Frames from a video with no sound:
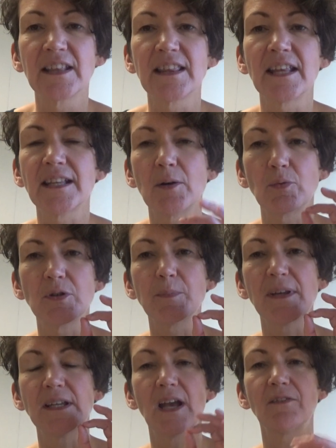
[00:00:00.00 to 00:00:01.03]
then that would
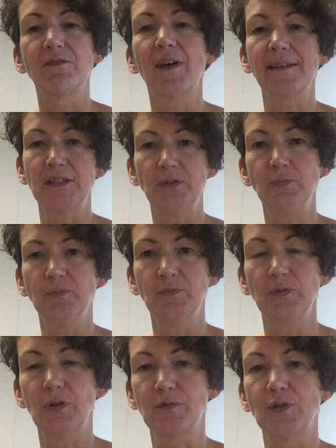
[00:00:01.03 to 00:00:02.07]
be a value
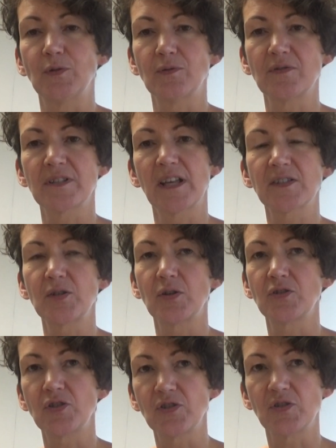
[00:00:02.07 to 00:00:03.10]
of yours. That's not
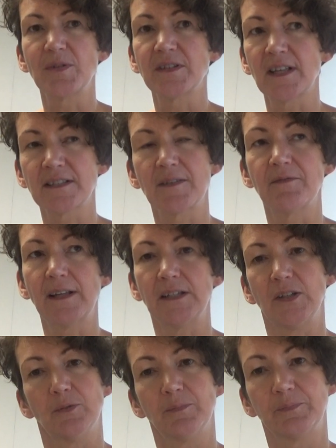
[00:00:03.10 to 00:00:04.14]
a judgment, that's a value.